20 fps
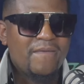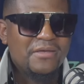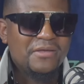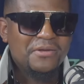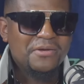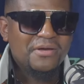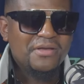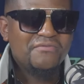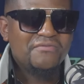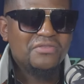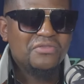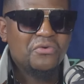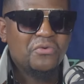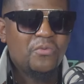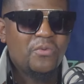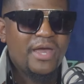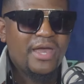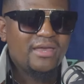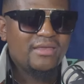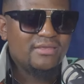Even the
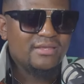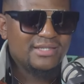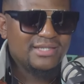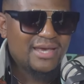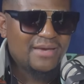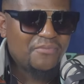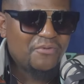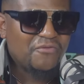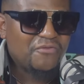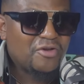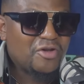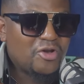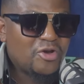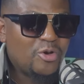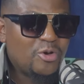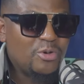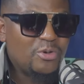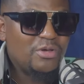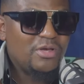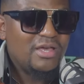way, the type of
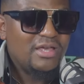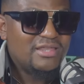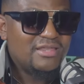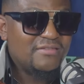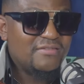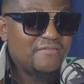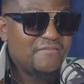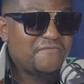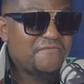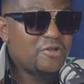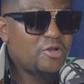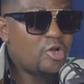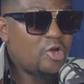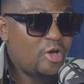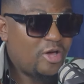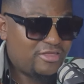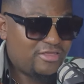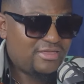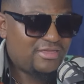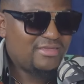cloth,
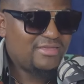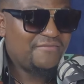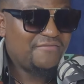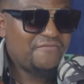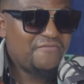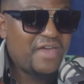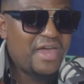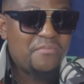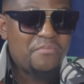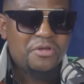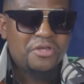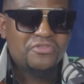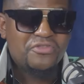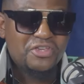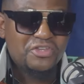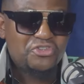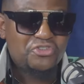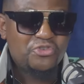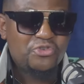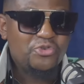the fabric
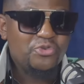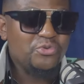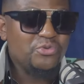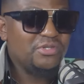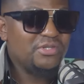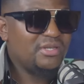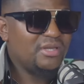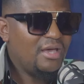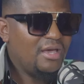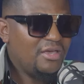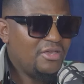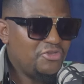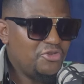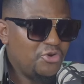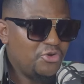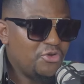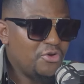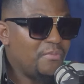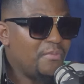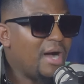that you use,
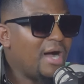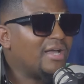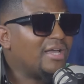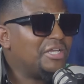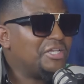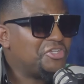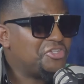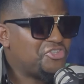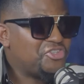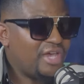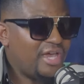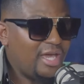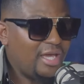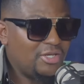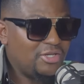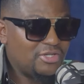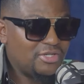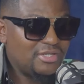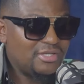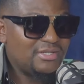your market
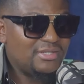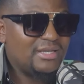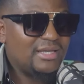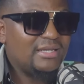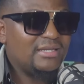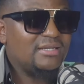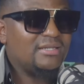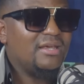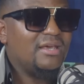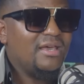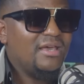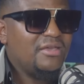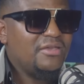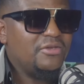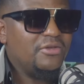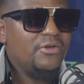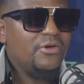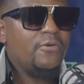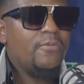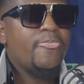changes, and
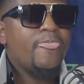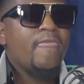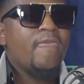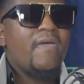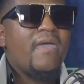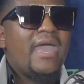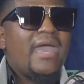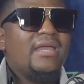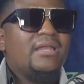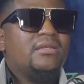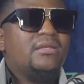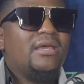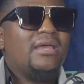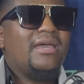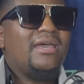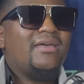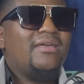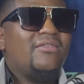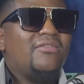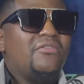and
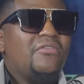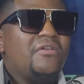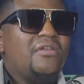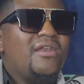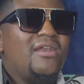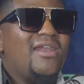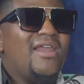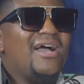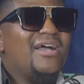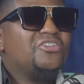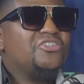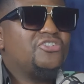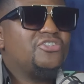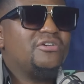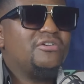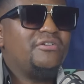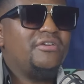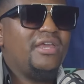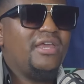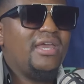
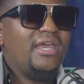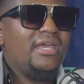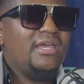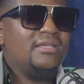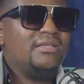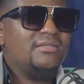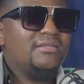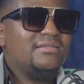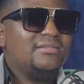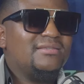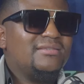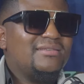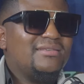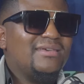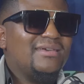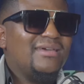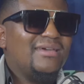luxury is